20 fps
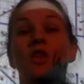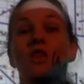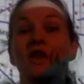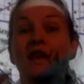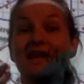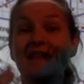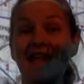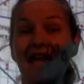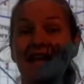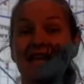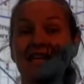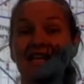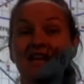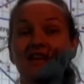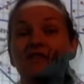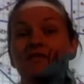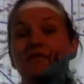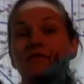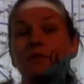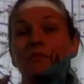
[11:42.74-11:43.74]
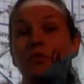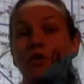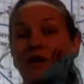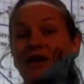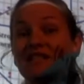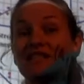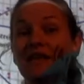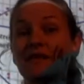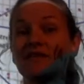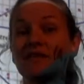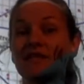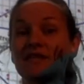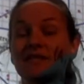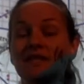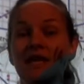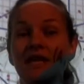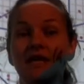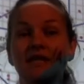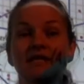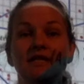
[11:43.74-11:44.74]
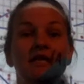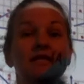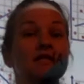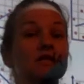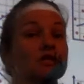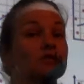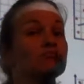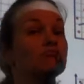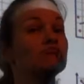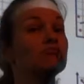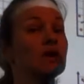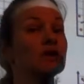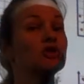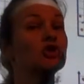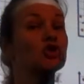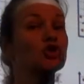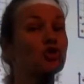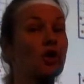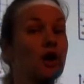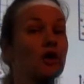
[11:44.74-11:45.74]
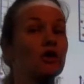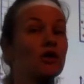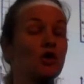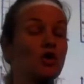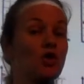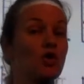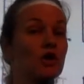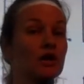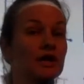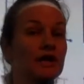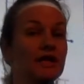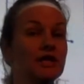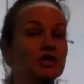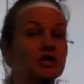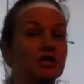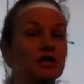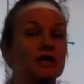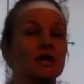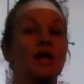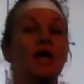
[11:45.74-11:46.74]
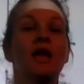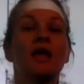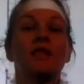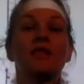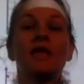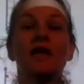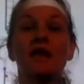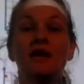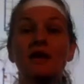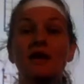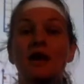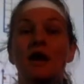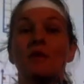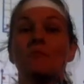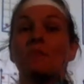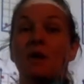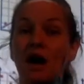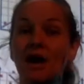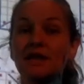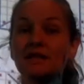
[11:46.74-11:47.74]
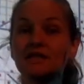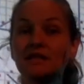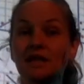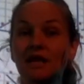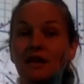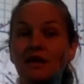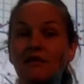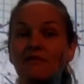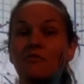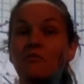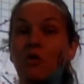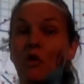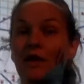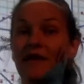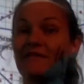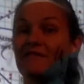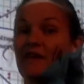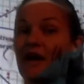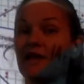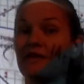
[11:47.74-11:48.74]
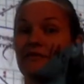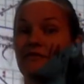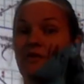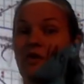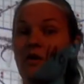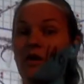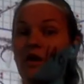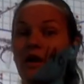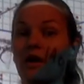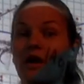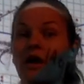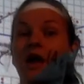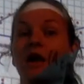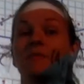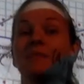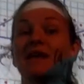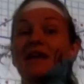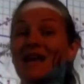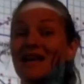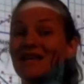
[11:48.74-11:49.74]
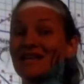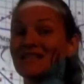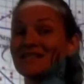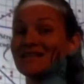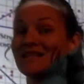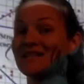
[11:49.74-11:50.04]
-0.76 is a much stronger correlation than +0.54 because